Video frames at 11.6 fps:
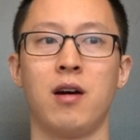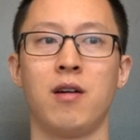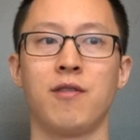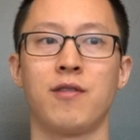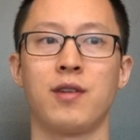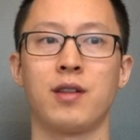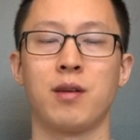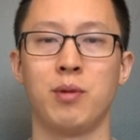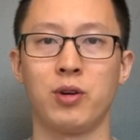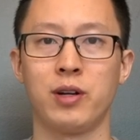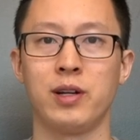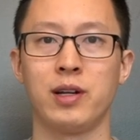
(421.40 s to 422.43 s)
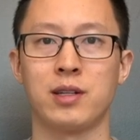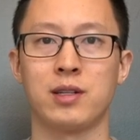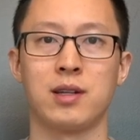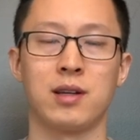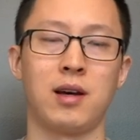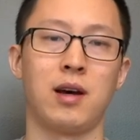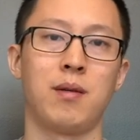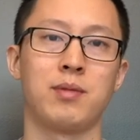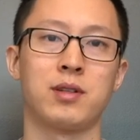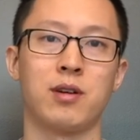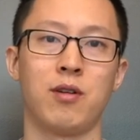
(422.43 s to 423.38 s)
of the motor units.
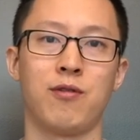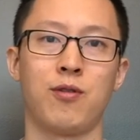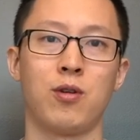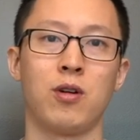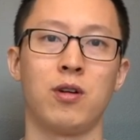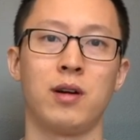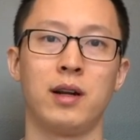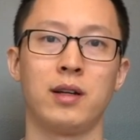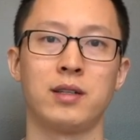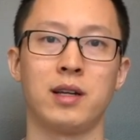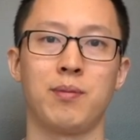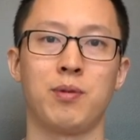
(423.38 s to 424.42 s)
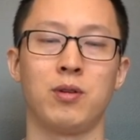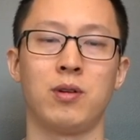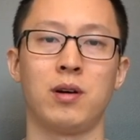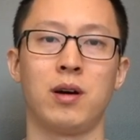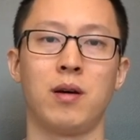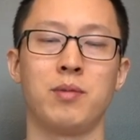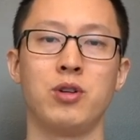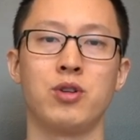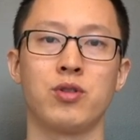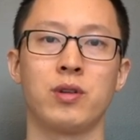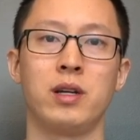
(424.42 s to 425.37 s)
So for example,
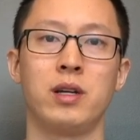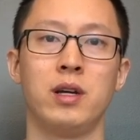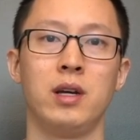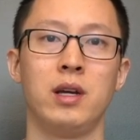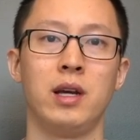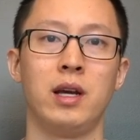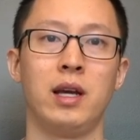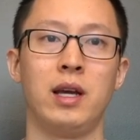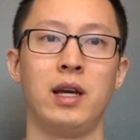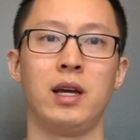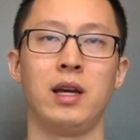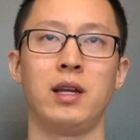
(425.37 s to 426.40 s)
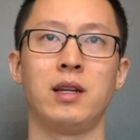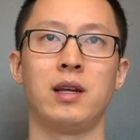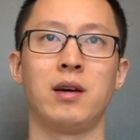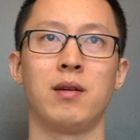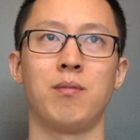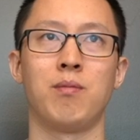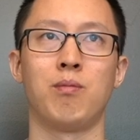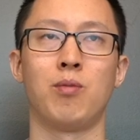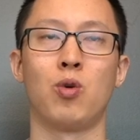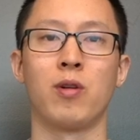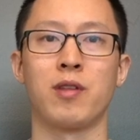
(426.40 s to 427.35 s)
usually in
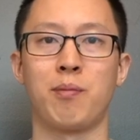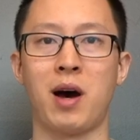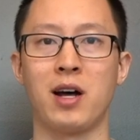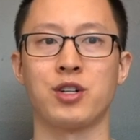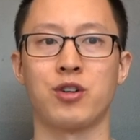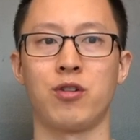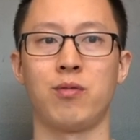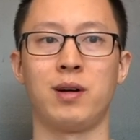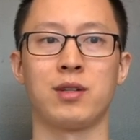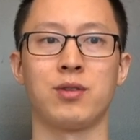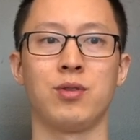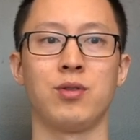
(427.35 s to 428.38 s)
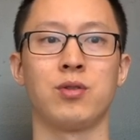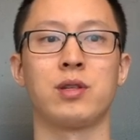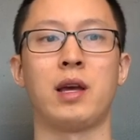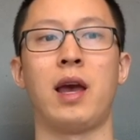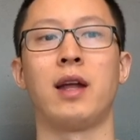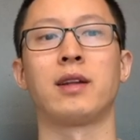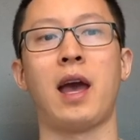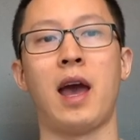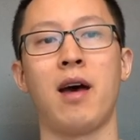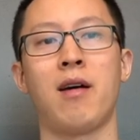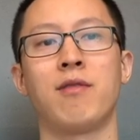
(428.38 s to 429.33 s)
more of the postural muscles and
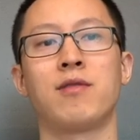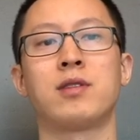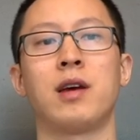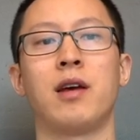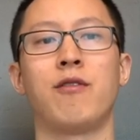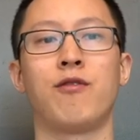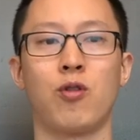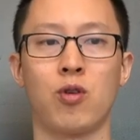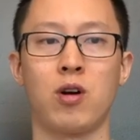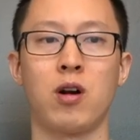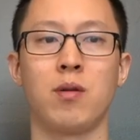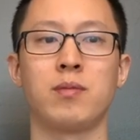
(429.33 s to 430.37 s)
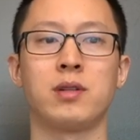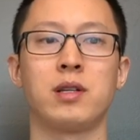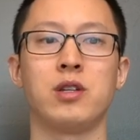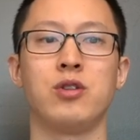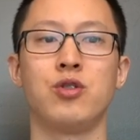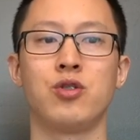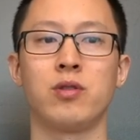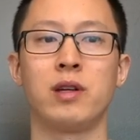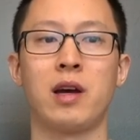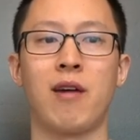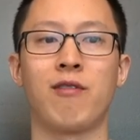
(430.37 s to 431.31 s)
calves and forearms,
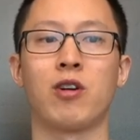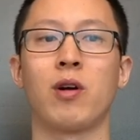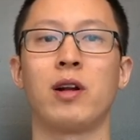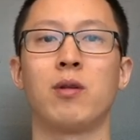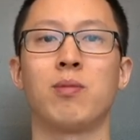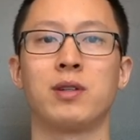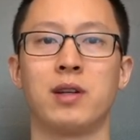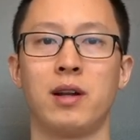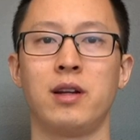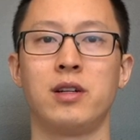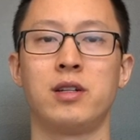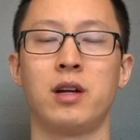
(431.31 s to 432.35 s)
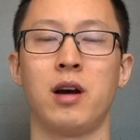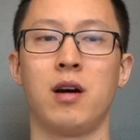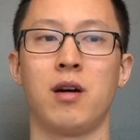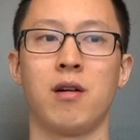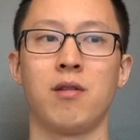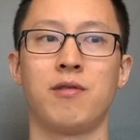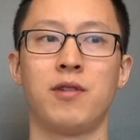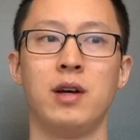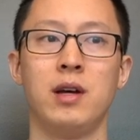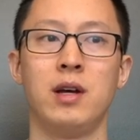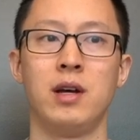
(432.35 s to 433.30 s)
usually you have a greater percentage of
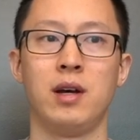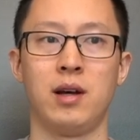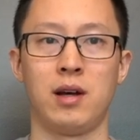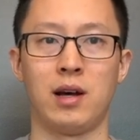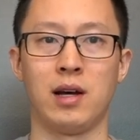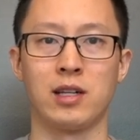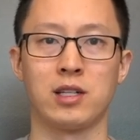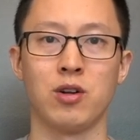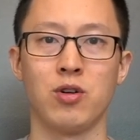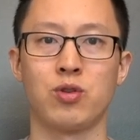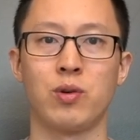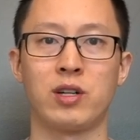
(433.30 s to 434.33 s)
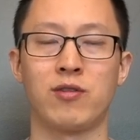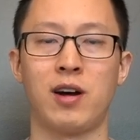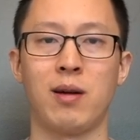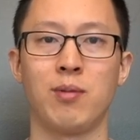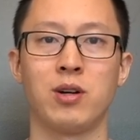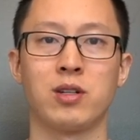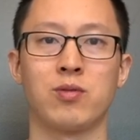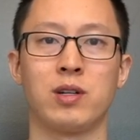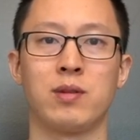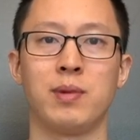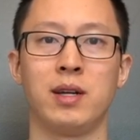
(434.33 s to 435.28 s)
slow twitch fibers,
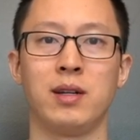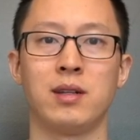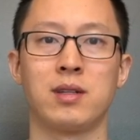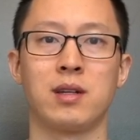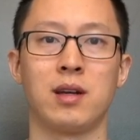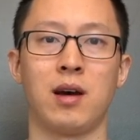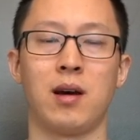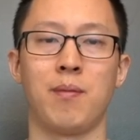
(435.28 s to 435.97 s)
which means